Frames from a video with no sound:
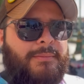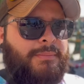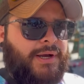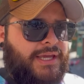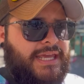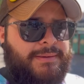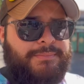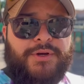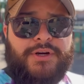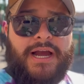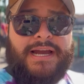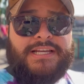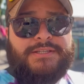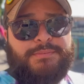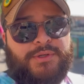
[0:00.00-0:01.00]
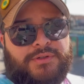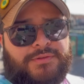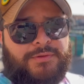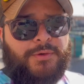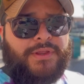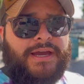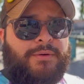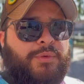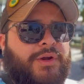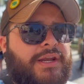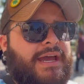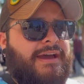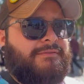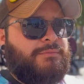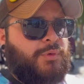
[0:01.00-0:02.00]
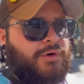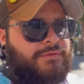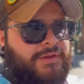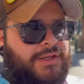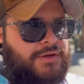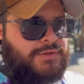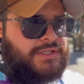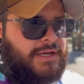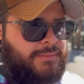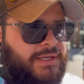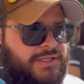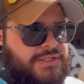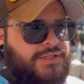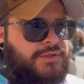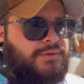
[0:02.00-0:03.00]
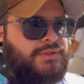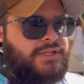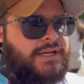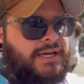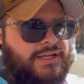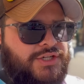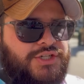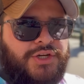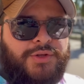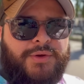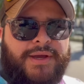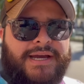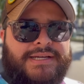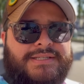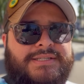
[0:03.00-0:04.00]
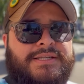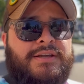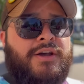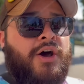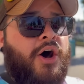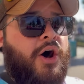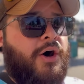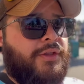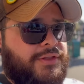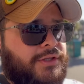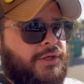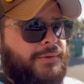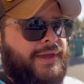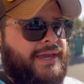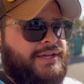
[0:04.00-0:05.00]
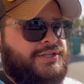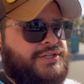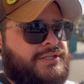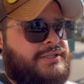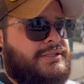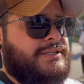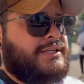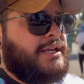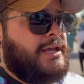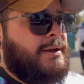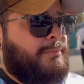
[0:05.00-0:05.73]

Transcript: But keep your eyes peeled for that. We're going to have more videos coming soon to kind of show you guys all the locations.